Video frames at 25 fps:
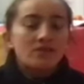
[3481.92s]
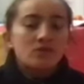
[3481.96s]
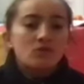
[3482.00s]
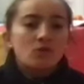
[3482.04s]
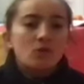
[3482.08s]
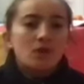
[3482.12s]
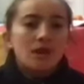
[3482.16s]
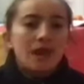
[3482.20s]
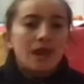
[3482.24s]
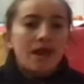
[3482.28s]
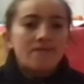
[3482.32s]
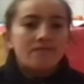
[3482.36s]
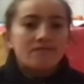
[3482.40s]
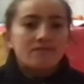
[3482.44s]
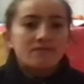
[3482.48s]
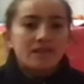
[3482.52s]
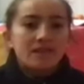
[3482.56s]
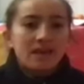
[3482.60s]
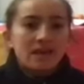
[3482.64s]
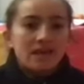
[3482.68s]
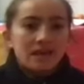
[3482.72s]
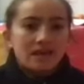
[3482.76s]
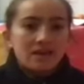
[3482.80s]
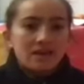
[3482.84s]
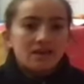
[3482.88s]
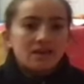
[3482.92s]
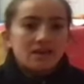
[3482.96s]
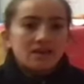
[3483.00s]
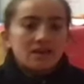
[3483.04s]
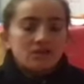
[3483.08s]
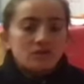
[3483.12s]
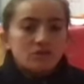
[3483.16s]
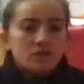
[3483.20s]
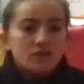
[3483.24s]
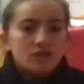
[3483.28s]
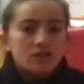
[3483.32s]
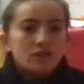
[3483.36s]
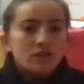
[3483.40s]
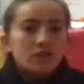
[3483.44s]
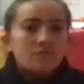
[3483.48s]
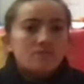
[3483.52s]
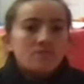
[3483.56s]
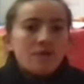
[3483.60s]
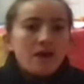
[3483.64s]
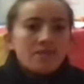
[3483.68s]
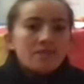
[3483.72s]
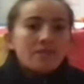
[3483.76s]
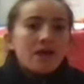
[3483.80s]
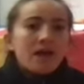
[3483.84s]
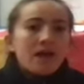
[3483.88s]
your left knee. You're just going to
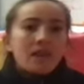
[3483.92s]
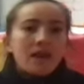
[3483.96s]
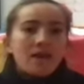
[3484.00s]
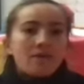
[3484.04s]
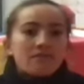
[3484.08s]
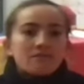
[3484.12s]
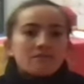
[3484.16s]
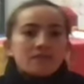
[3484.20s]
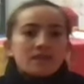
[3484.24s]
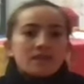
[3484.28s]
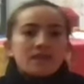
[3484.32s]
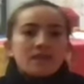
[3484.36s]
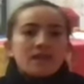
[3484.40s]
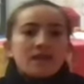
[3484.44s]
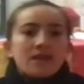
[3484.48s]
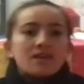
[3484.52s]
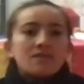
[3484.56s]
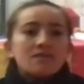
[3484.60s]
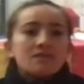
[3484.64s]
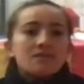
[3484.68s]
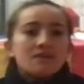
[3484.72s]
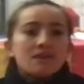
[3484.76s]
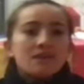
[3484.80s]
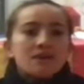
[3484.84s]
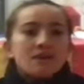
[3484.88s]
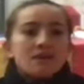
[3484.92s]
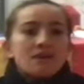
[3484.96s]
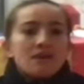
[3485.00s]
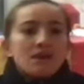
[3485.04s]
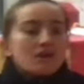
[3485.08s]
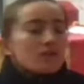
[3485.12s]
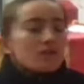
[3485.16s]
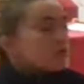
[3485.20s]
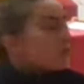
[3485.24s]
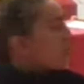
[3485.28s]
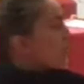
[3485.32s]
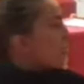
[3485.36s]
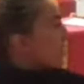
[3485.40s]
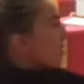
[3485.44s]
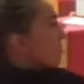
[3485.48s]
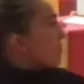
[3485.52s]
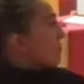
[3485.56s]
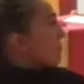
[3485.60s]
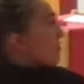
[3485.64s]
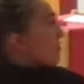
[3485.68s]
bend that left knee in. You're going to